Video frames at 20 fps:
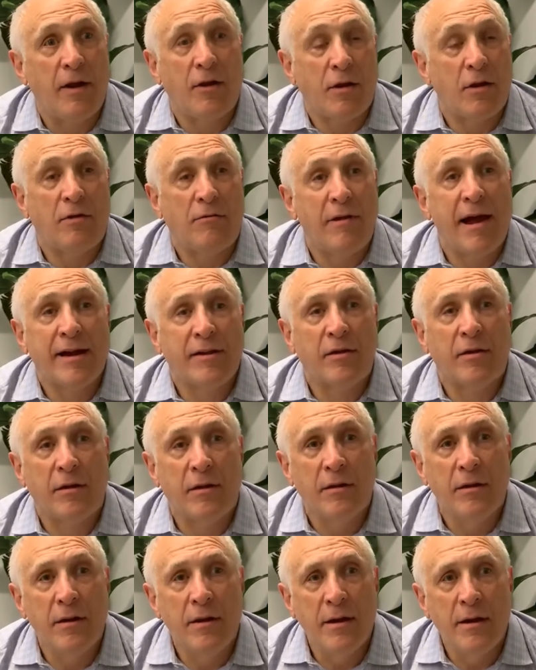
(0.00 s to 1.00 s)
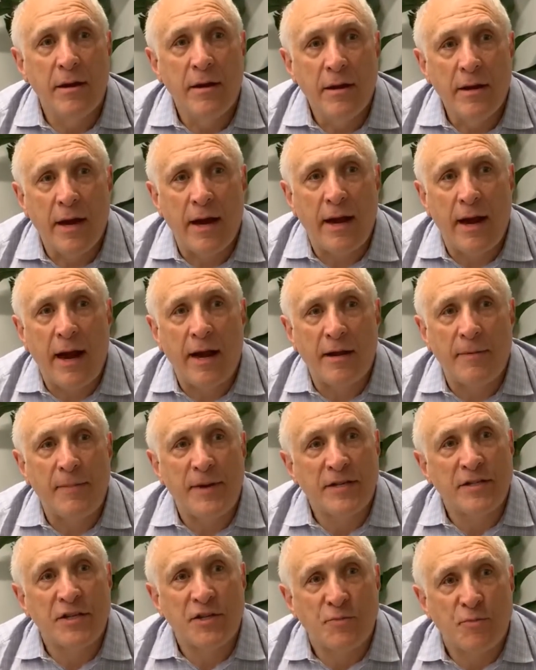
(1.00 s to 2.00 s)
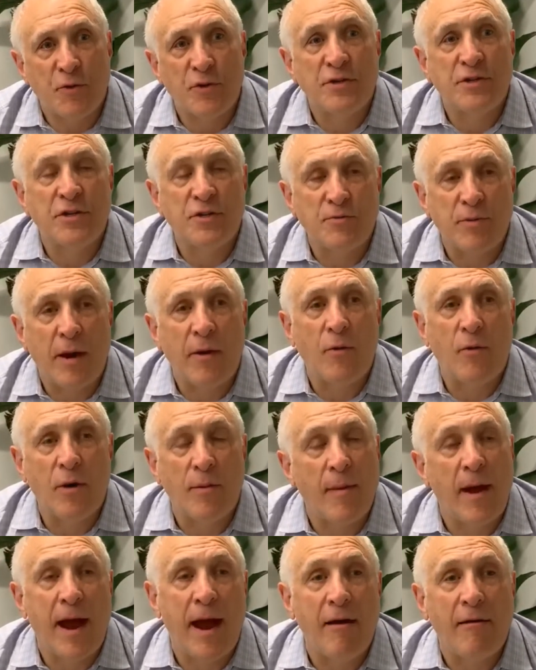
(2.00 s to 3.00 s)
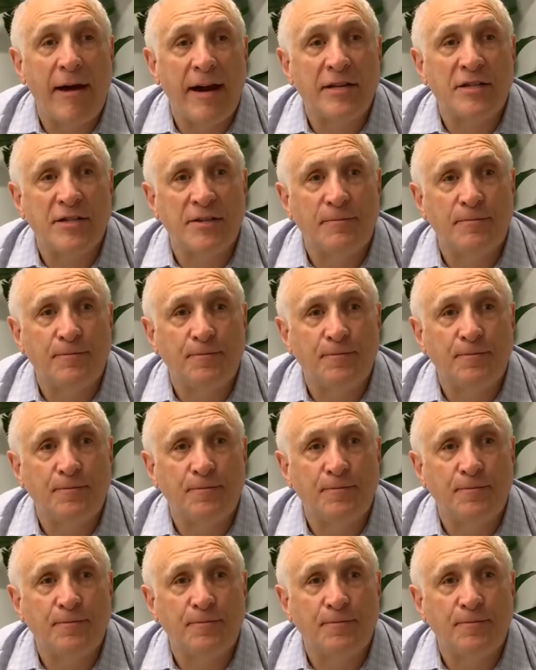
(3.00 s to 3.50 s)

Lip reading: collector and a business person. It's probably one of my highlights.